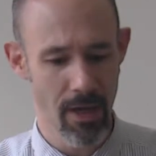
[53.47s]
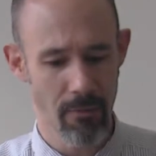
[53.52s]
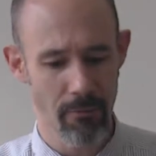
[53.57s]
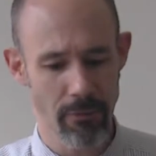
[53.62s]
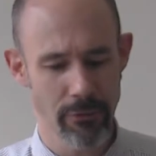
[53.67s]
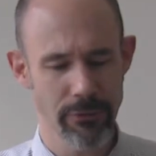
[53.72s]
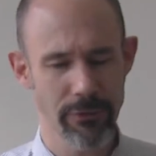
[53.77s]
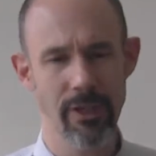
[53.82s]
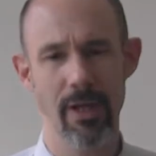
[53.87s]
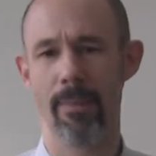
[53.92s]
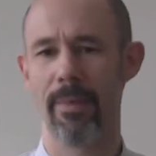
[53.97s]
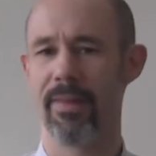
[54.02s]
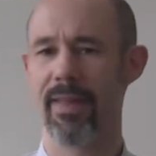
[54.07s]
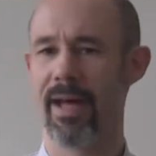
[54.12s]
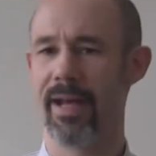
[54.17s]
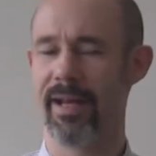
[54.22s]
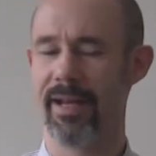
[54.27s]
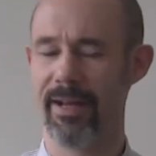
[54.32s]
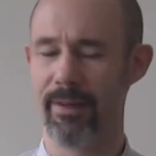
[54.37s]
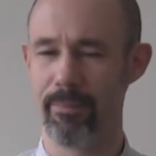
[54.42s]
We'll talk about
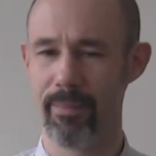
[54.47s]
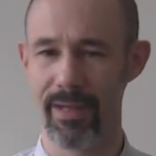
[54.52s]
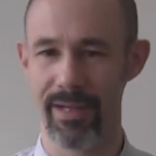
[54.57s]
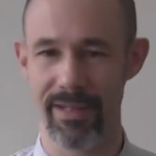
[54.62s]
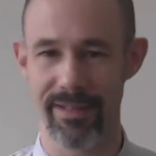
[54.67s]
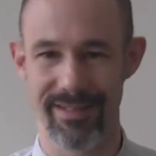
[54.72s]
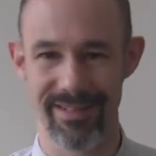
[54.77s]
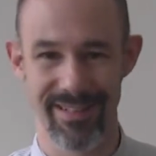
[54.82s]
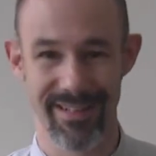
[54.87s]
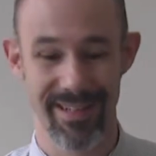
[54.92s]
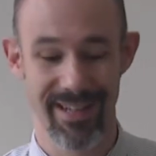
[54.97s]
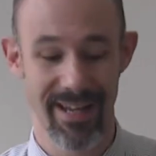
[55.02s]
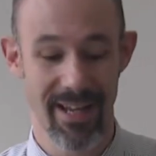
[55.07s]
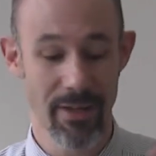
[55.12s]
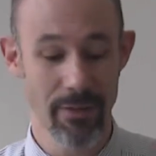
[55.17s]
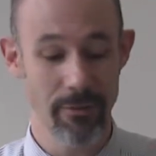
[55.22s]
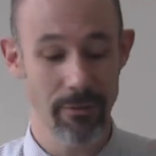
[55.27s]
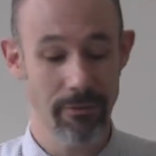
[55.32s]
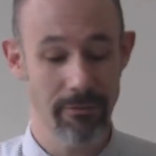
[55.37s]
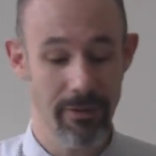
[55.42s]
that in a minute.
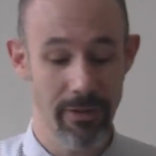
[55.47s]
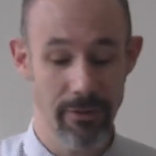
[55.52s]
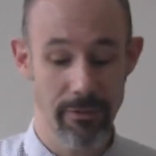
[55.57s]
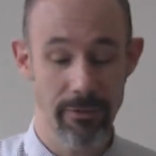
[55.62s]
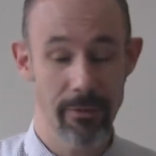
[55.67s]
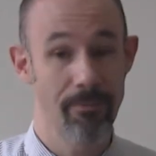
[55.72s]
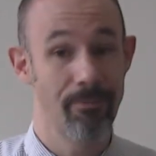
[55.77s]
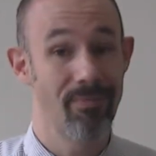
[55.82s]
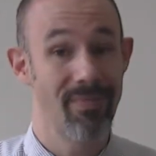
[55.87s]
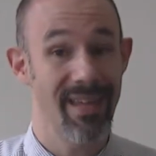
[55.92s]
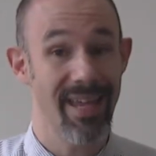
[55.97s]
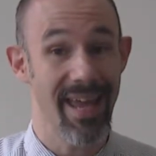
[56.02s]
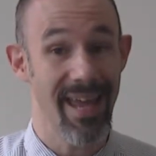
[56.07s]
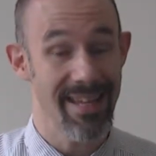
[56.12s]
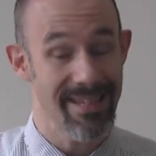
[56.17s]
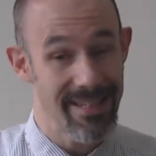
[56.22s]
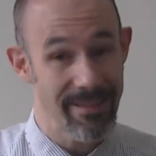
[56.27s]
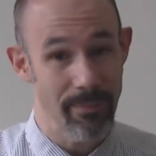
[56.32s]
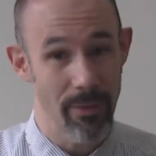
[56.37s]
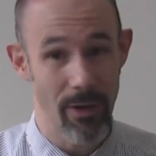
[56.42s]
So, first,
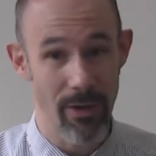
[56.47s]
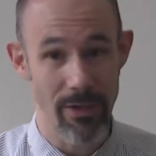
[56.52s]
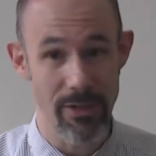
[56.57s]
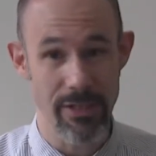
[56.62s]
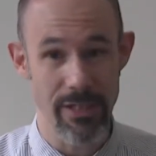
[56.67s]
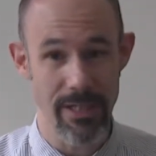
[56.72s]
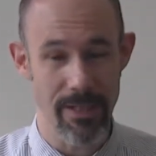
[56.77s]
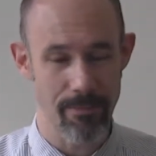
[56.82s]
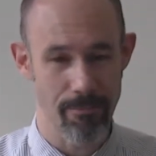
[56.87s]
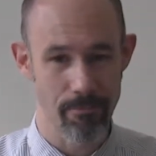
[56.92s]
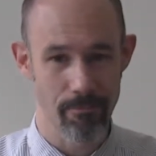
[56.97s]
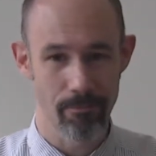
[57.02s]
etymology.